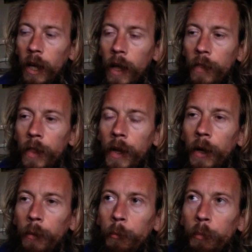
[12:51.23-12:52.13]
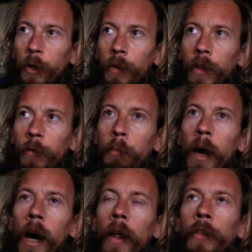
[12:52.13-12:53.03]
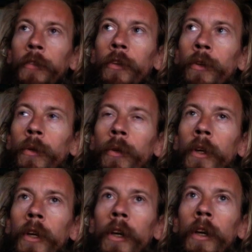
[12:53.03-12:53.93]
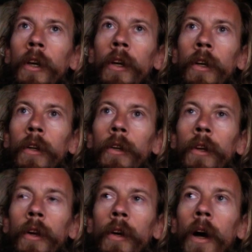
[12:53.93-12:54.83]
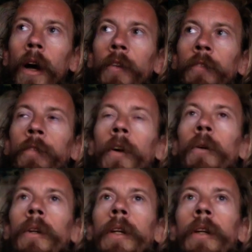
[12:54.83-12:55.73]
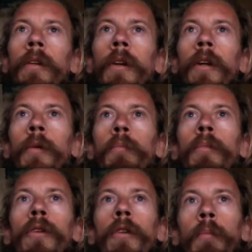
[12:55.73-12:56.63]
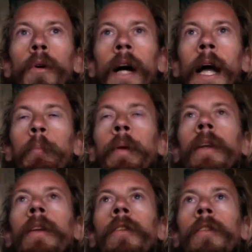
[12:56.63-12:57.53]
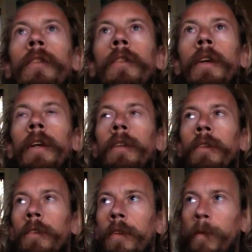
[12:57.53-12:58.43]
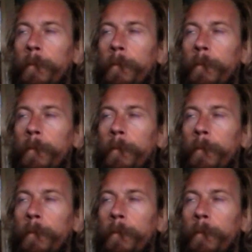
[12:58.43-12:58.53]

and then I would be on this path to you know unfolding more and more happiness and